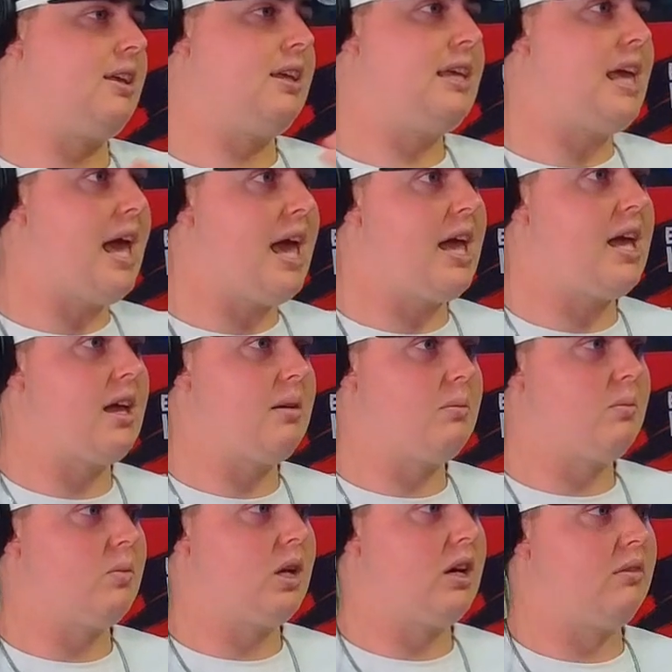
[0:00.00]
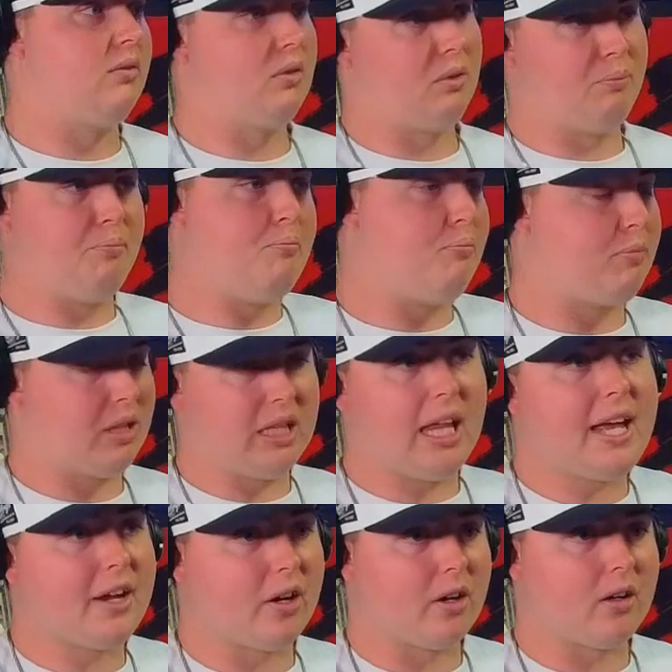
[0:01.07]
game of a
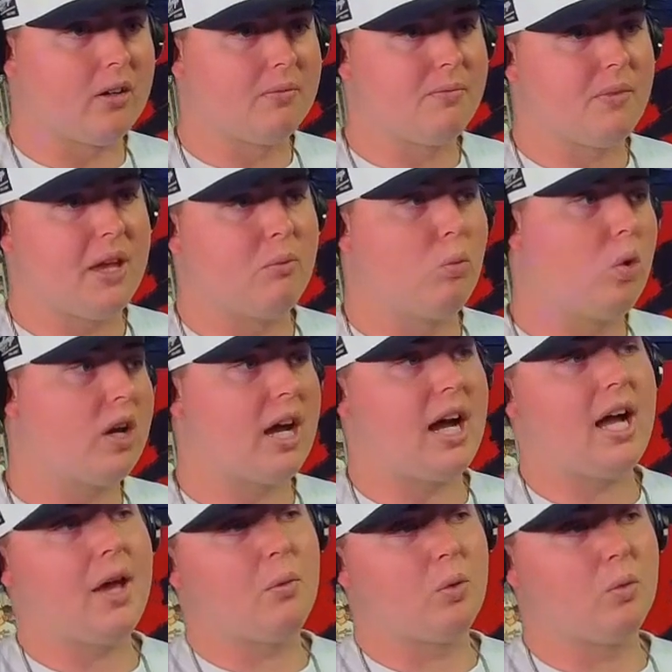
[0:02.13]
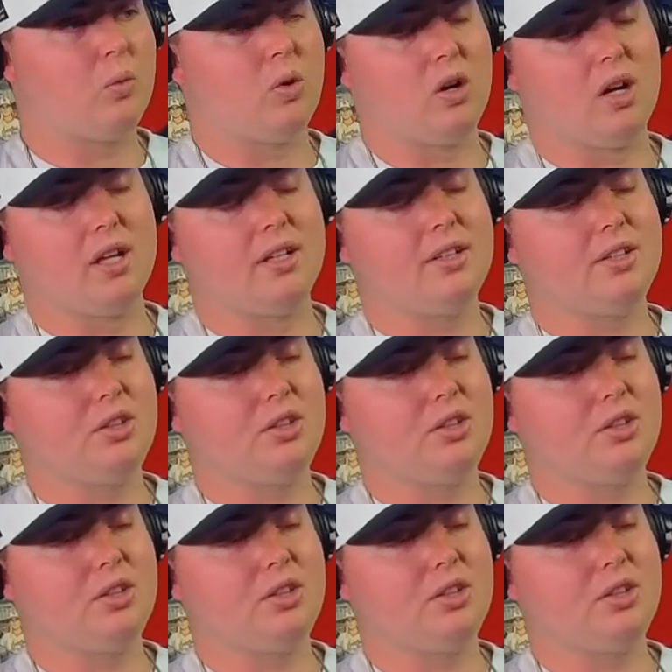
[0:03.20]
player and what I would want,